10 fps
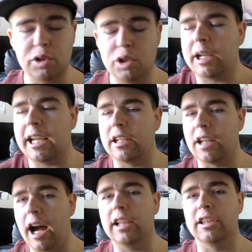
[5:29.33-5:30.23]
You
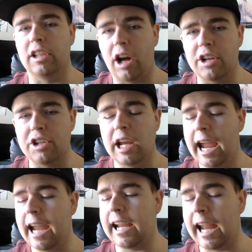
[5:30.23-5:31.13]
cannot launch
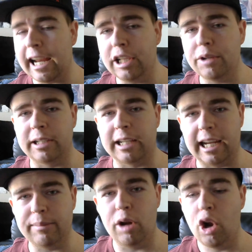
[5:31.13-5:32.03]
a Halo
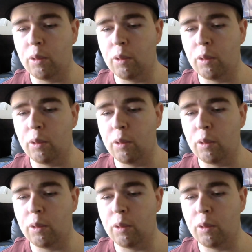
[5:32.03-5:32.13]
game